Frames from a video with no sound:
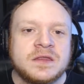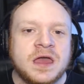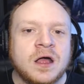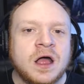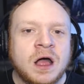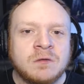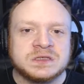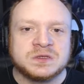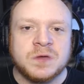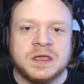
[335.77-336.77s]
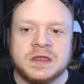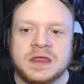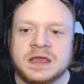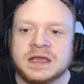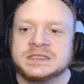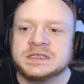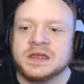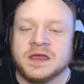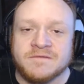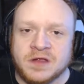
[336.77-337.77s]
Now, Alwa'S Awakening
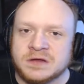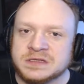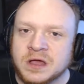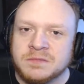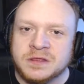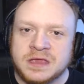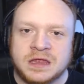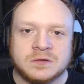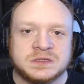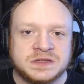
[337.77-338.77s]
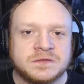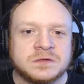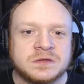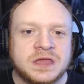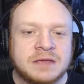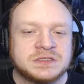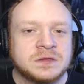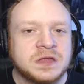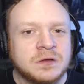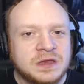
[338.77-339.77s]
isn't a very complicated or difficult game,
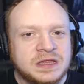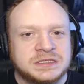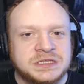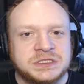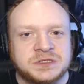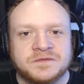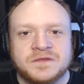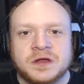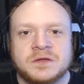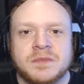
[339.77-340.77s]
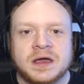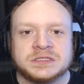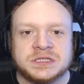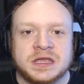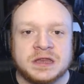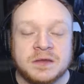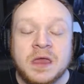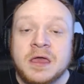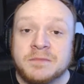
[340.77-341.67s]
so they don't need to teach you very much in it,